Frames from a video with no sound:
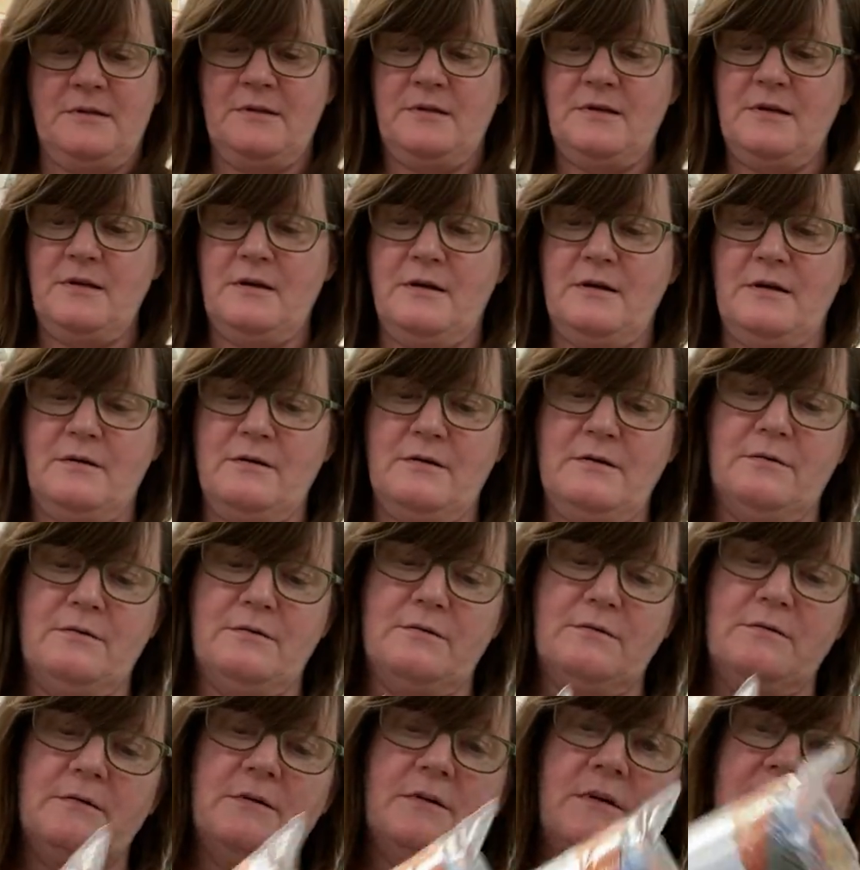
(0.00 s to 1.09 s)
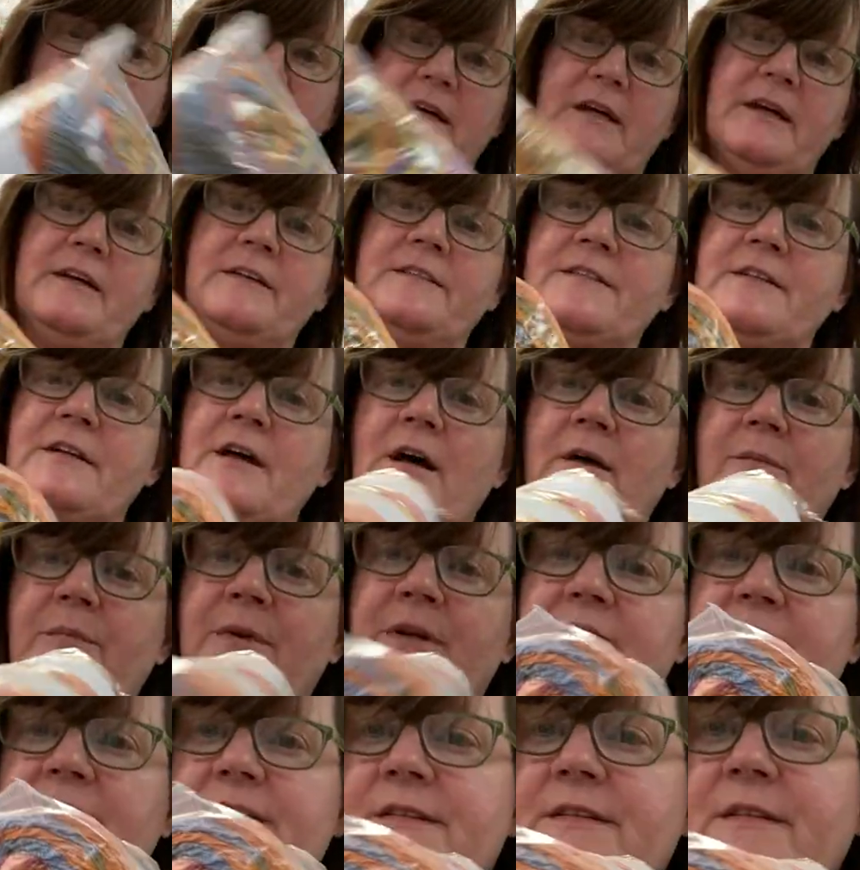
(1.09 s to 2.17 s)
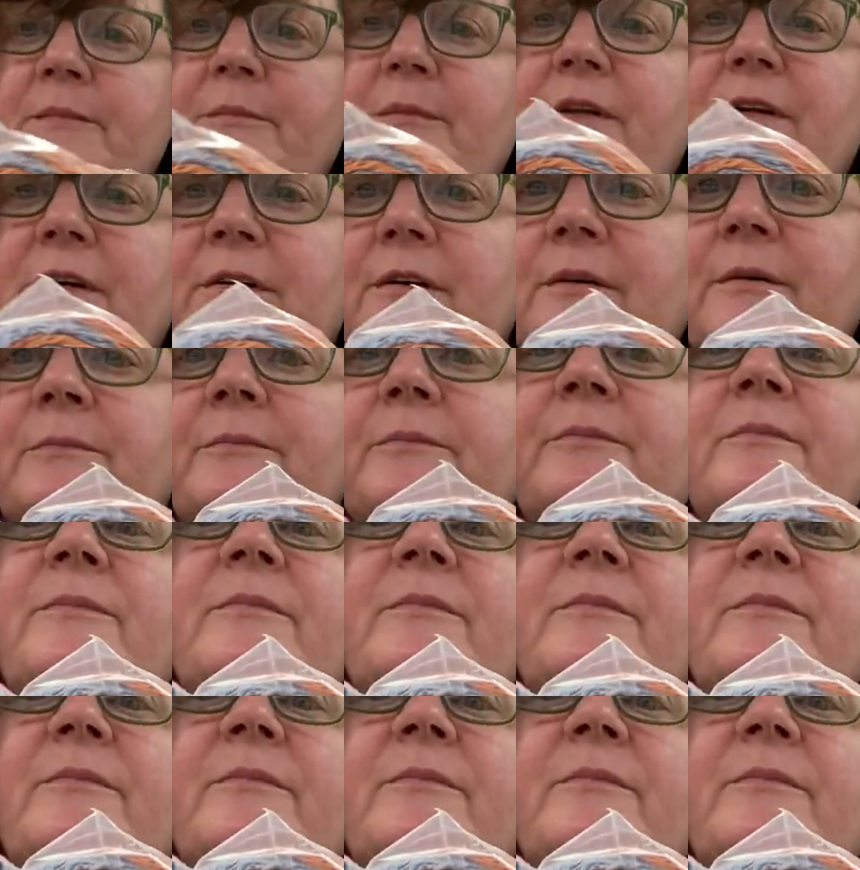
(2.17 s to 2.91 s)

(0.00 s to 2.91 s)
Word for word: No, it's not, but it's similar.